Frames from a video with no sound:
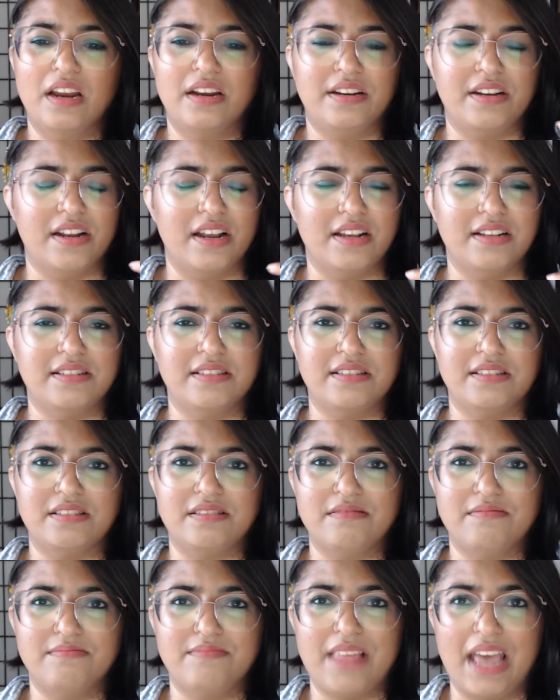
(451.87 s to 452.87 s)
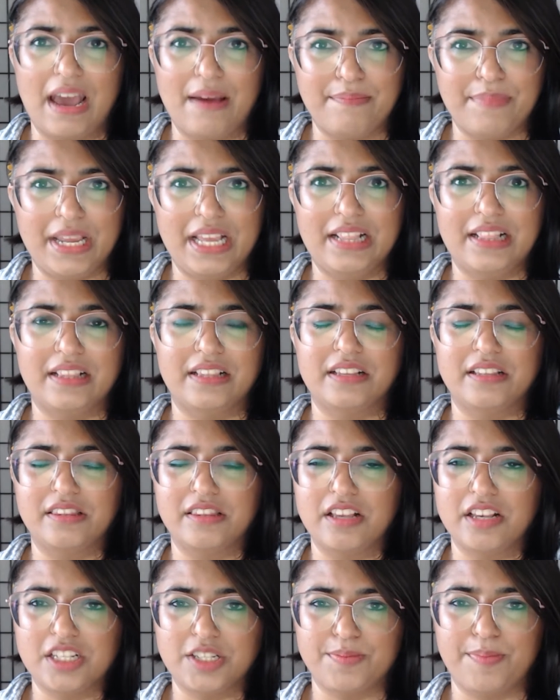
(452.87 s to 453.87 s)
Does that mean that
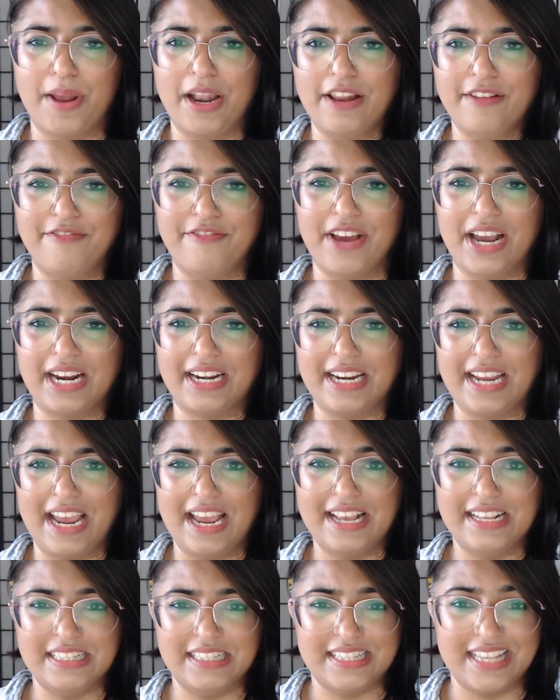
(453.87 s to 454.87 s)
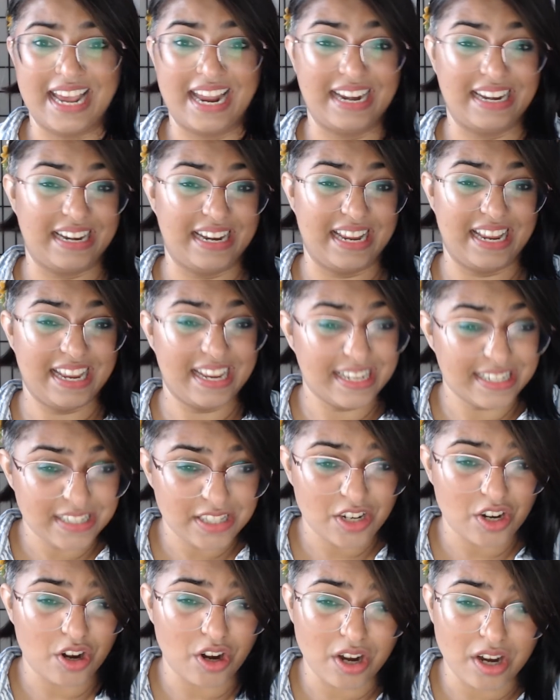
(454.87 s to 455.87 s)
the spell effect ends at his
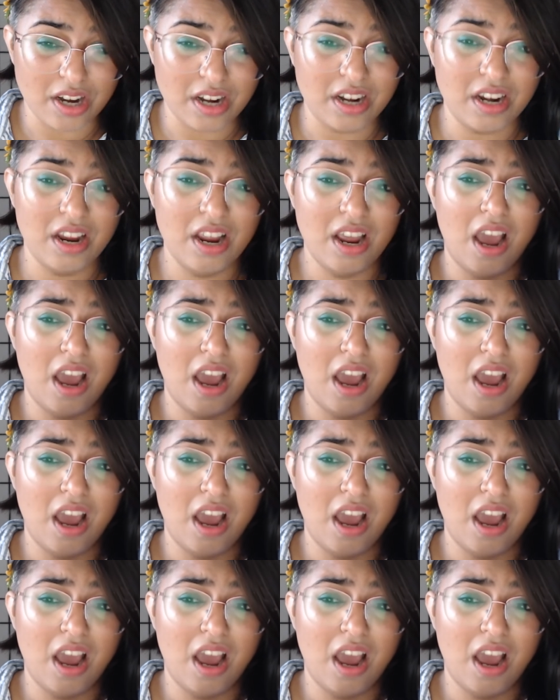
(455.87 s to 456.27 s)
turn?